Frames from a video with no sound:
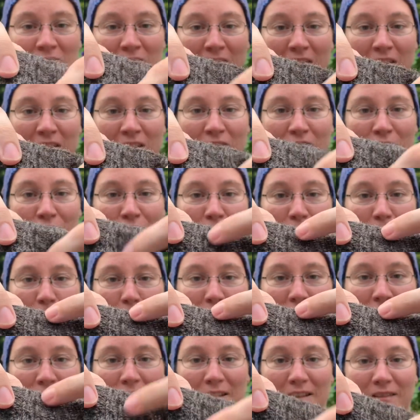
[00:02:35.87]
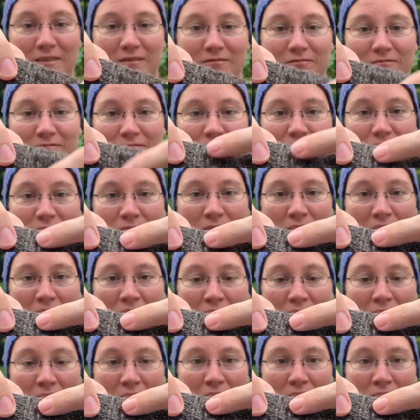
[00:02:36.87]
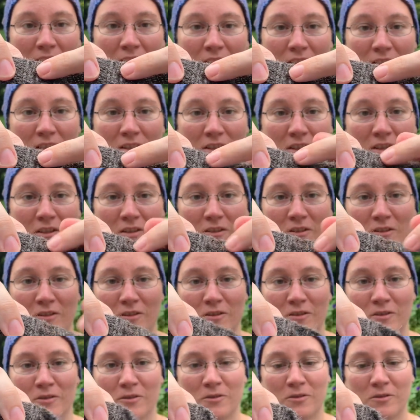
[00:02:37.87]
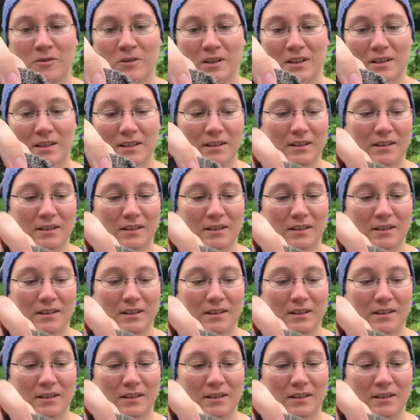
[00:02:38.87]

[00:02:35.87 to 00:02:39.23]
regular ribbing. So